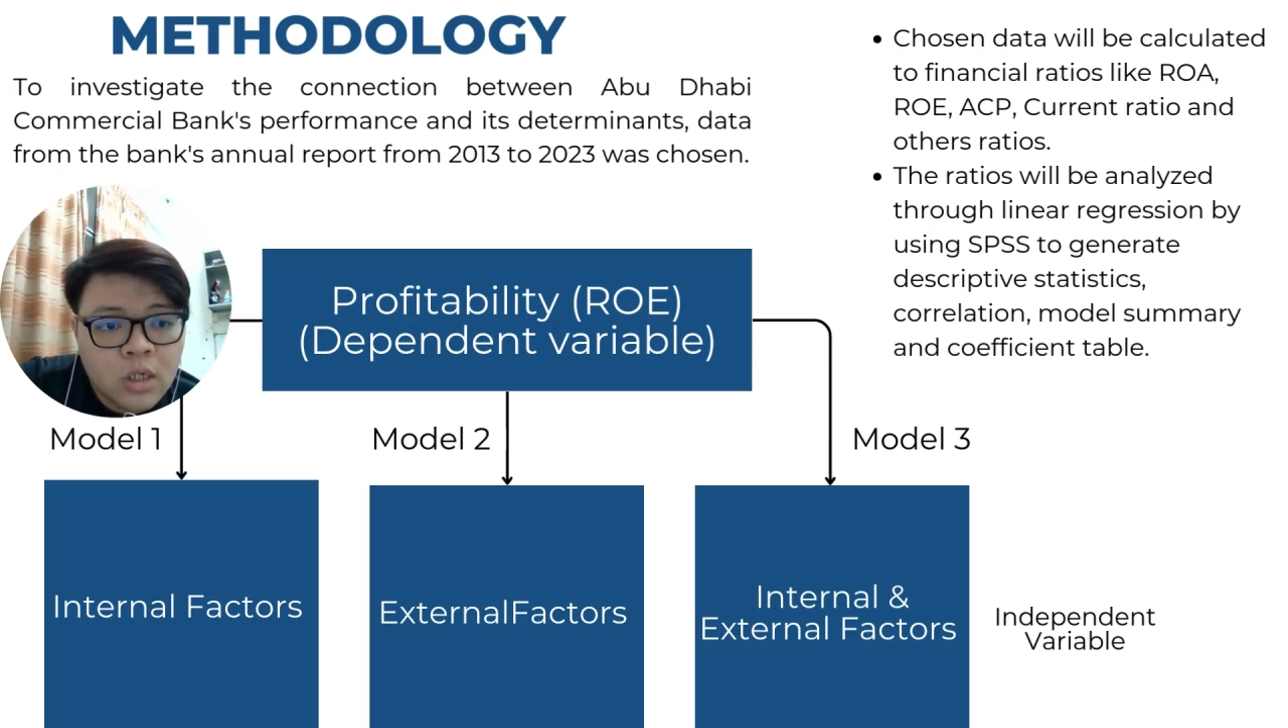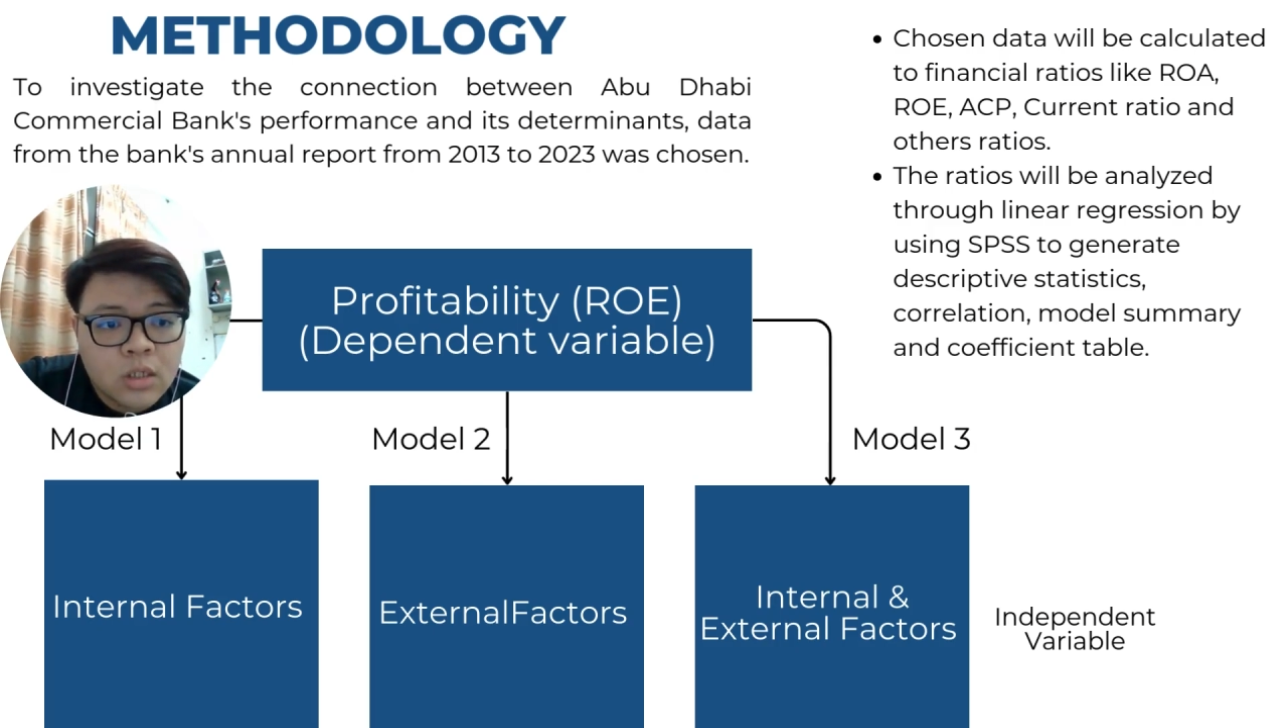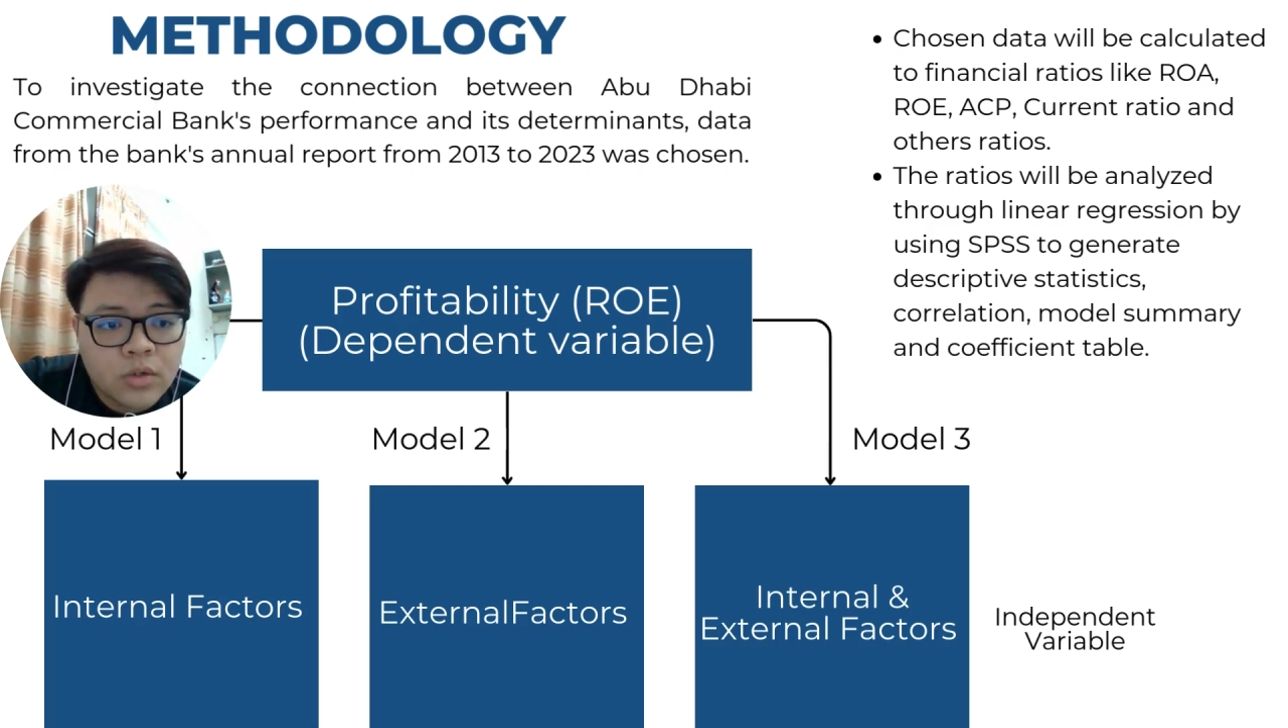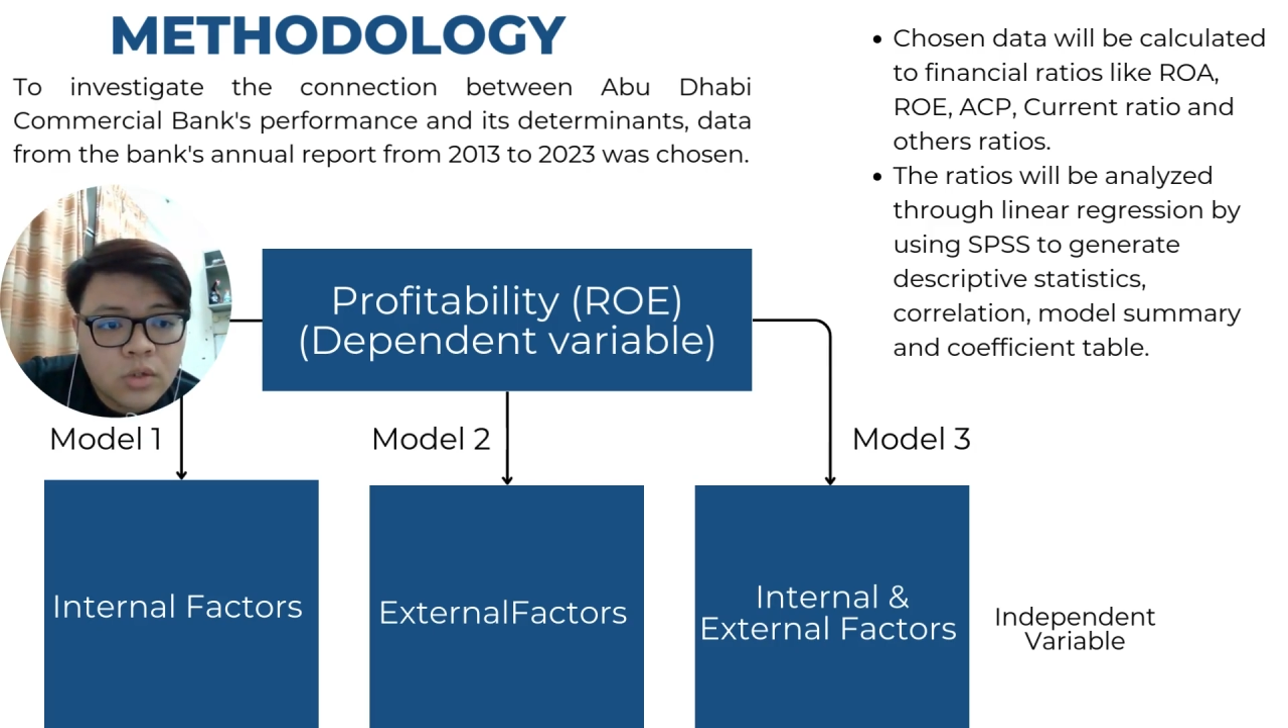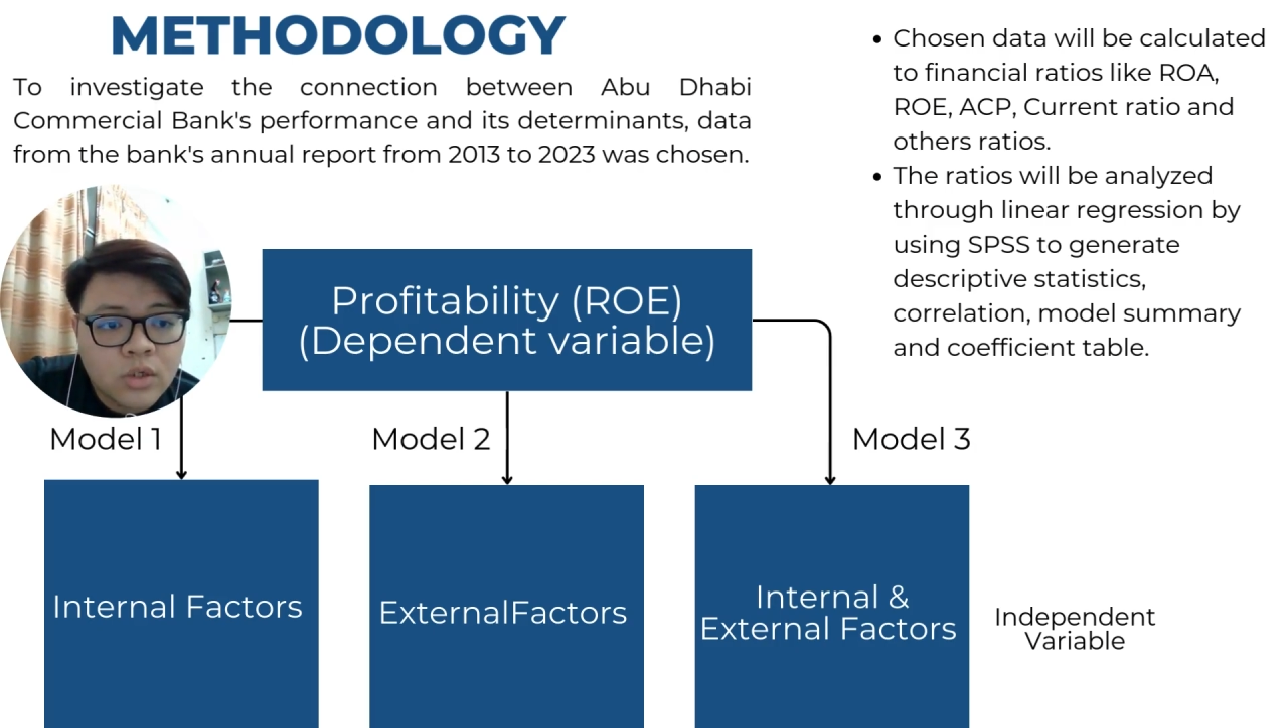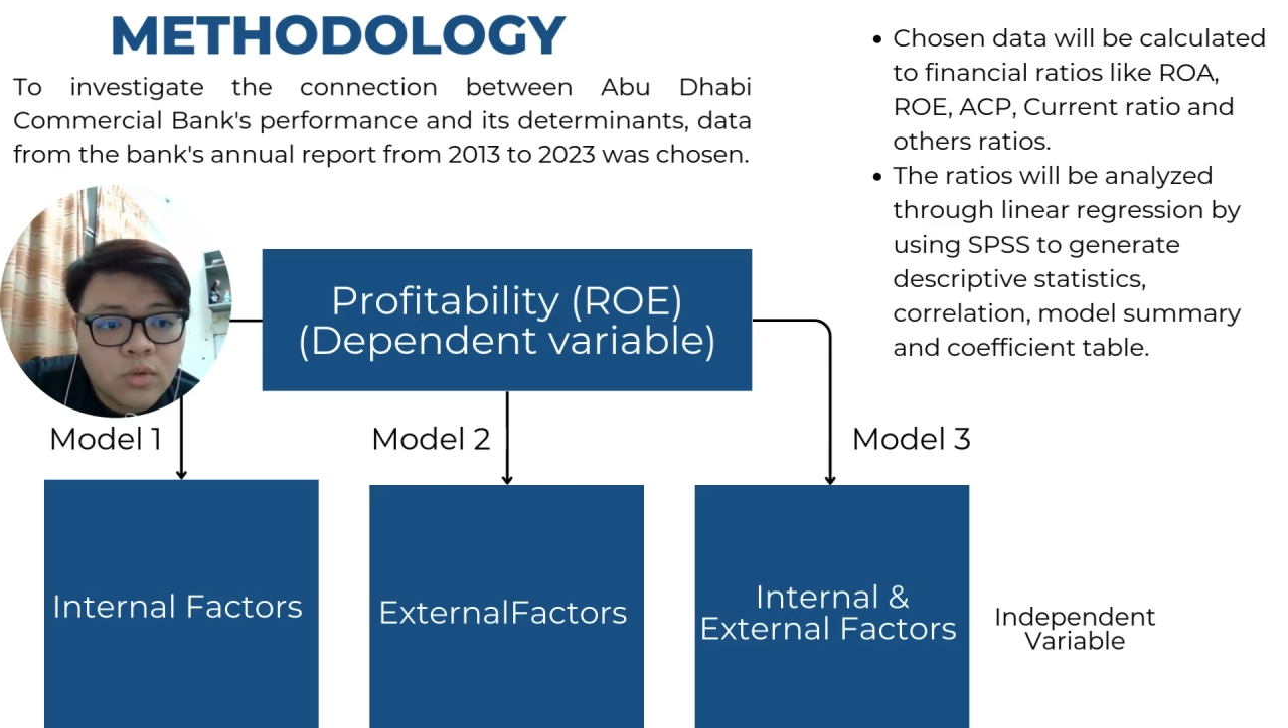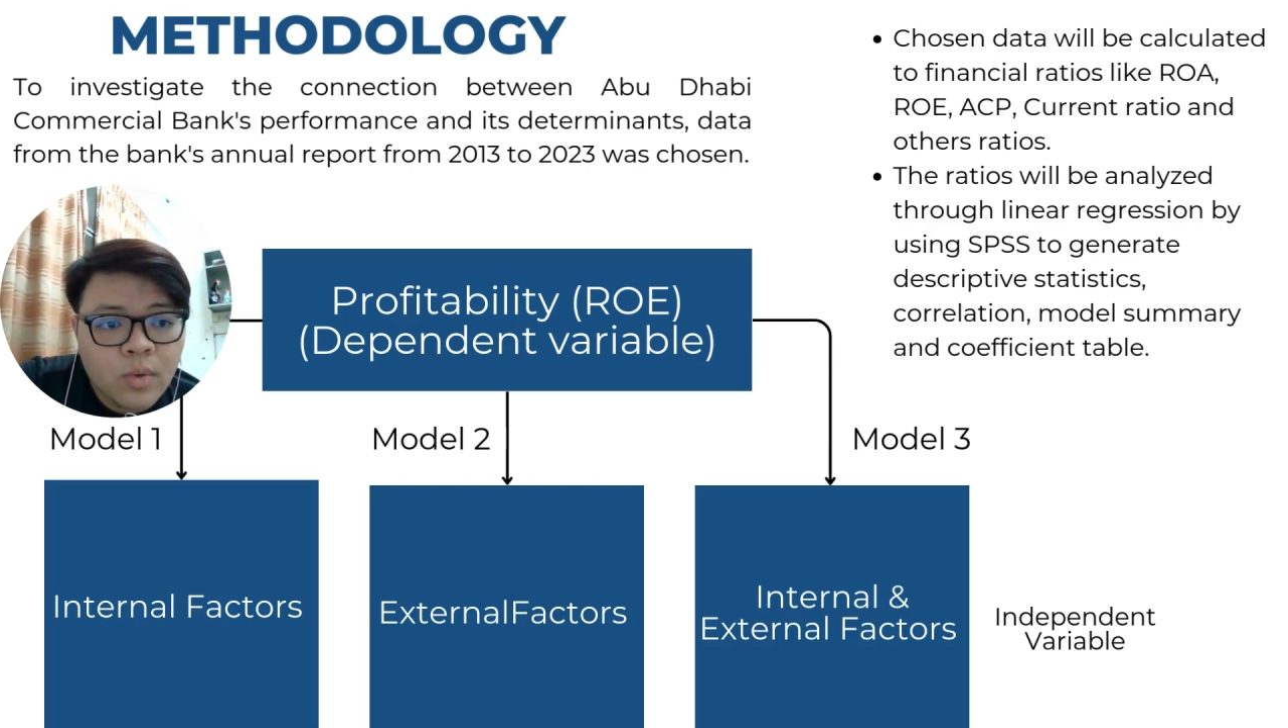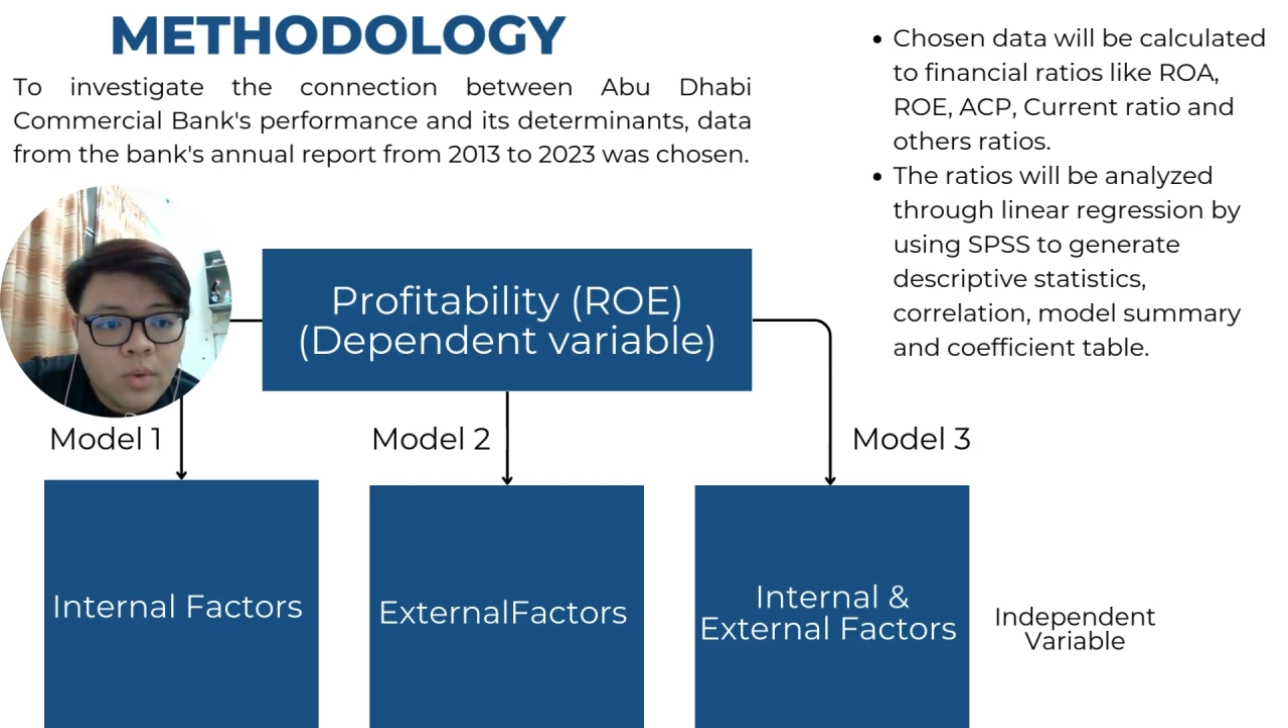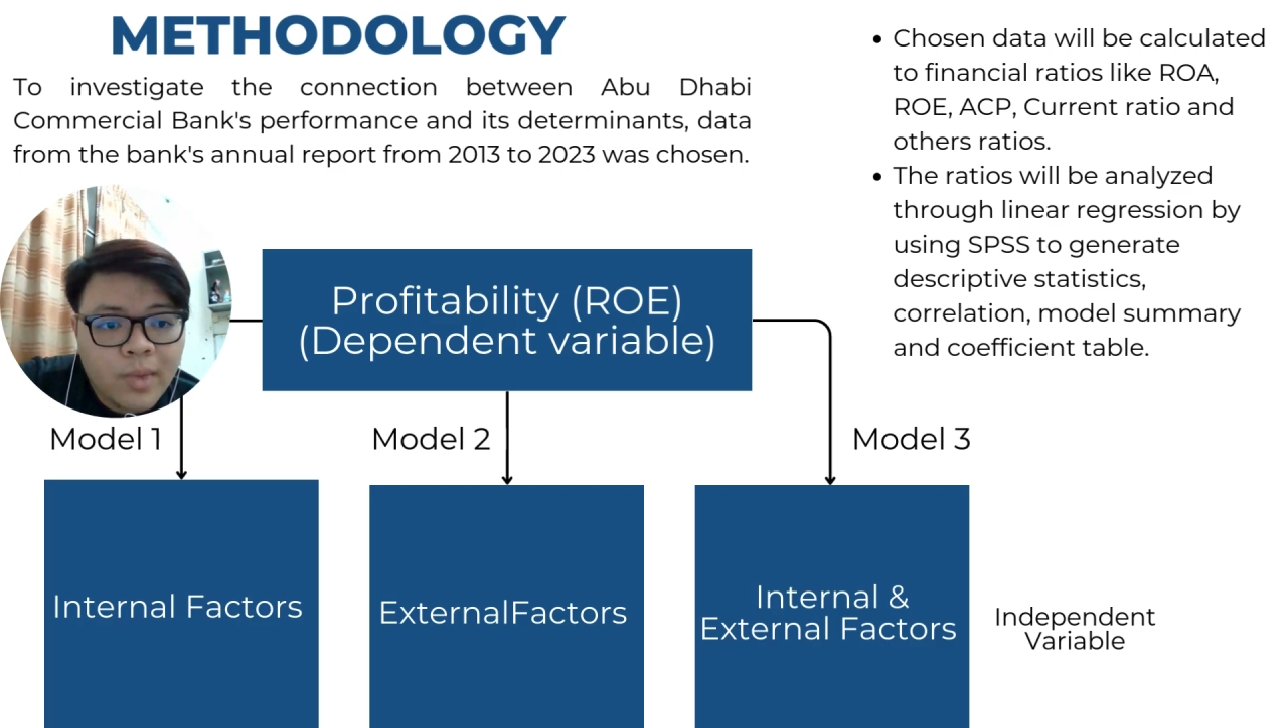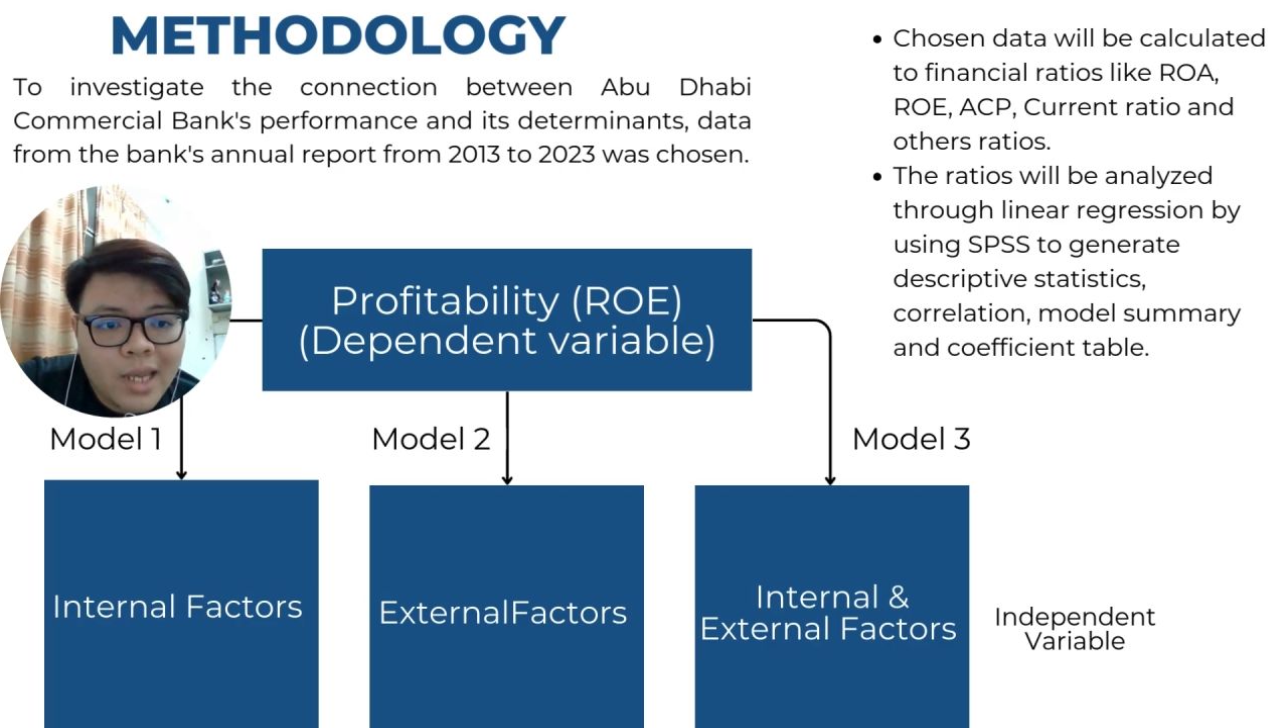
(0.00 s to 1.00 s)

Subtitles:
The ratio will be